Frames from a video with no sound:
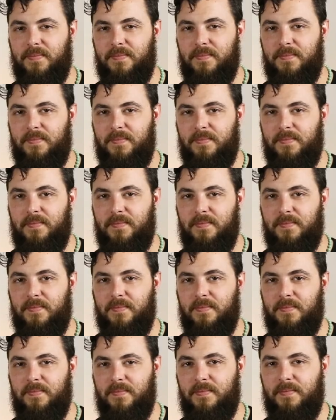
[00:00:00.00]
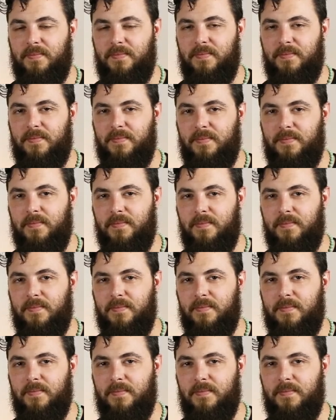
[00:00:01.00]

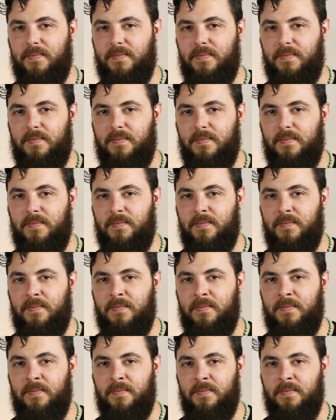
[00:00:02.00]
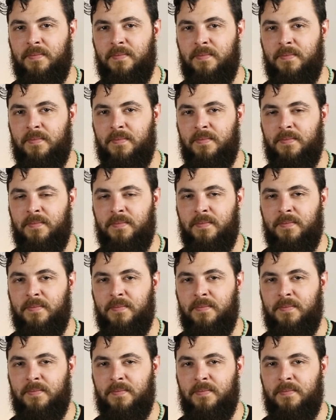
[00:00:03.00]

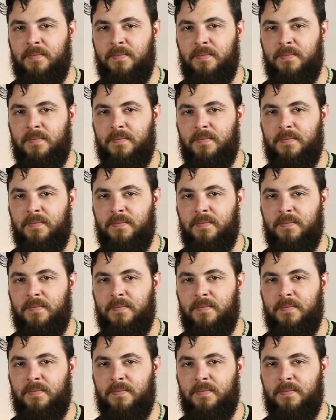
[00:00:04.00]
The person shown says nothing.